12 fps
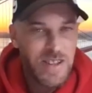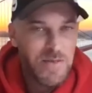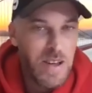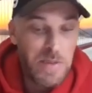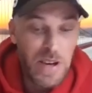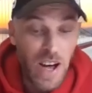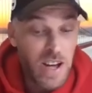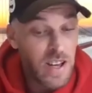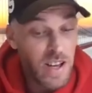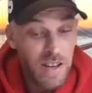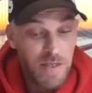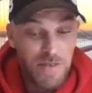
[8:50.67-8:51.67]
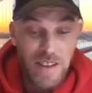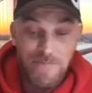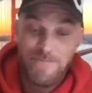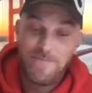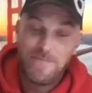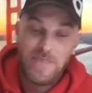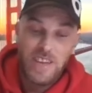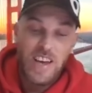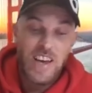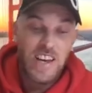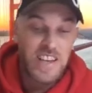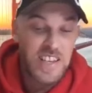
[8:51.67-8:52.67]
I mean,
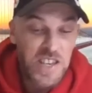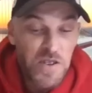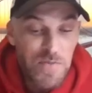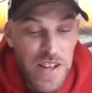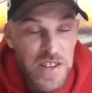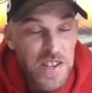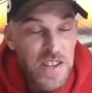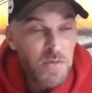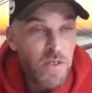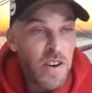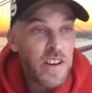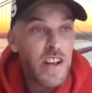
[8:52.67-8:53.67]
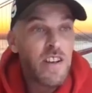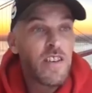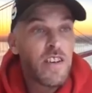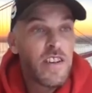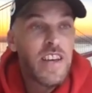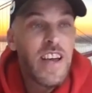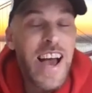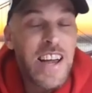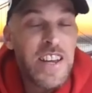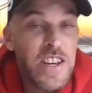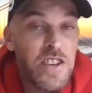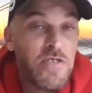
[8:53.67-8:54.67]
you mentioned the word there,
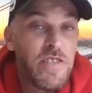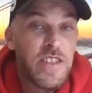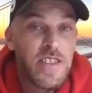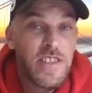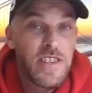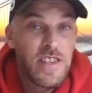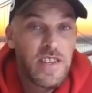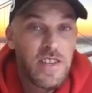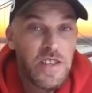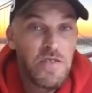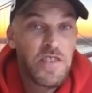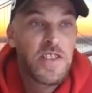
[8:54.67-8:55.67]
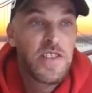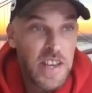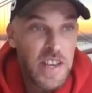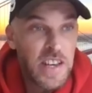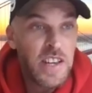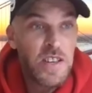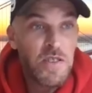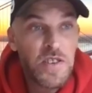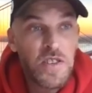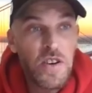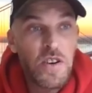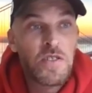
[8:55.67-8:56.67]
adherence. You
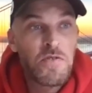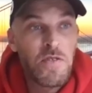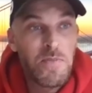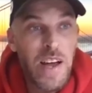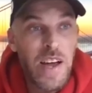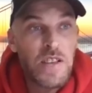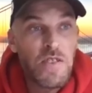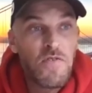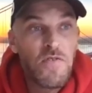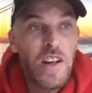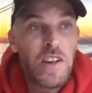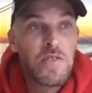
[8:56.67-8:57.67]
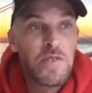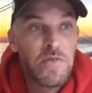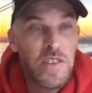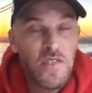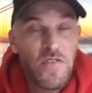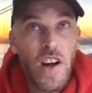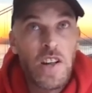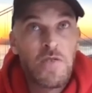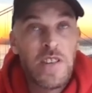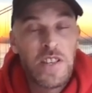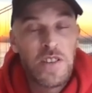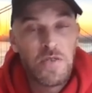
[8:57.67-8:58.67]
stuck to a plan, you followed
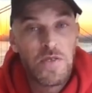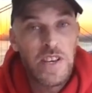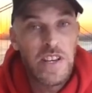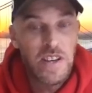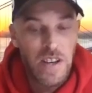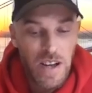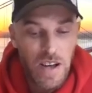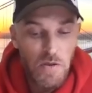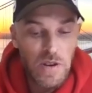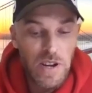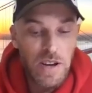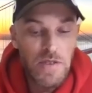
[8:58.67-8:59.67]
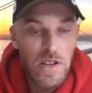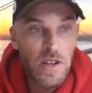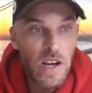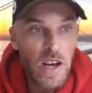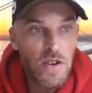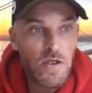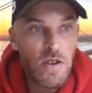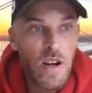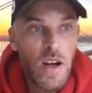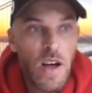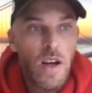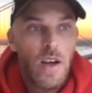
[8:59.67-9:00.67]
it to T. When I was looking at your
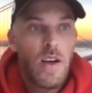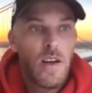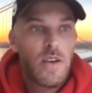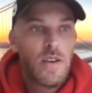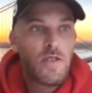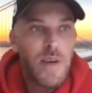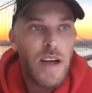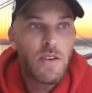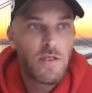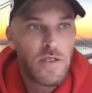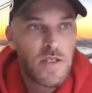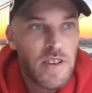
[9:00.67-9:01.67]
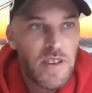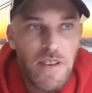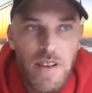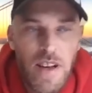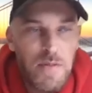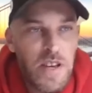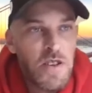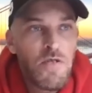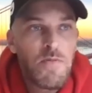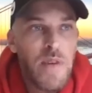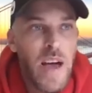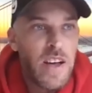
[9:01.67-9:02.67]
macros, I mean, you
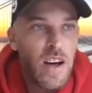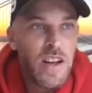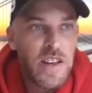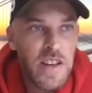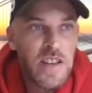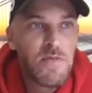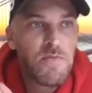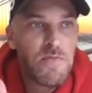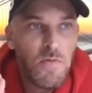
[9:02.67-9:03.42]
were bang on hitting